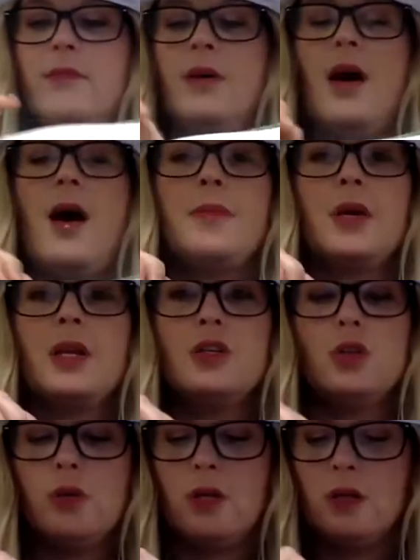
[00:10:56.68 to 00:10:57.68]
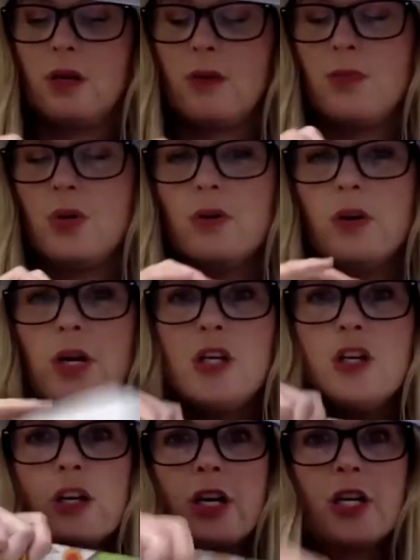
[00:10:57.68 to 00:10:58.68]
I'm gonna do it on the computer and
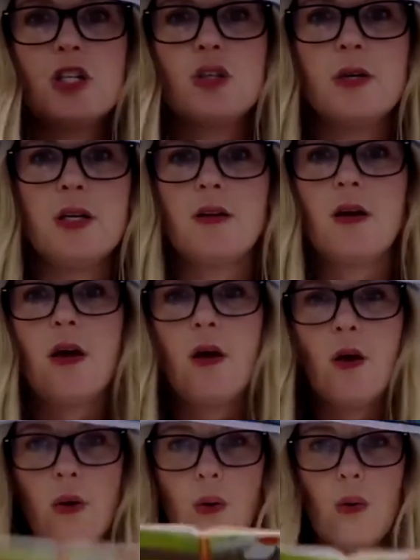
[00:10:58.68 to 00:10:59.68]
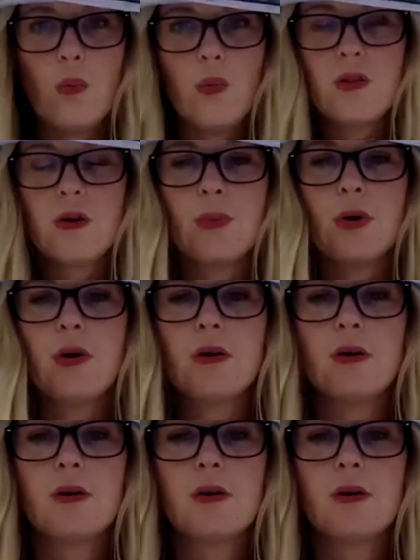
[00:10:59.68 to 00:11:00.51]
you're gonna do it with your book.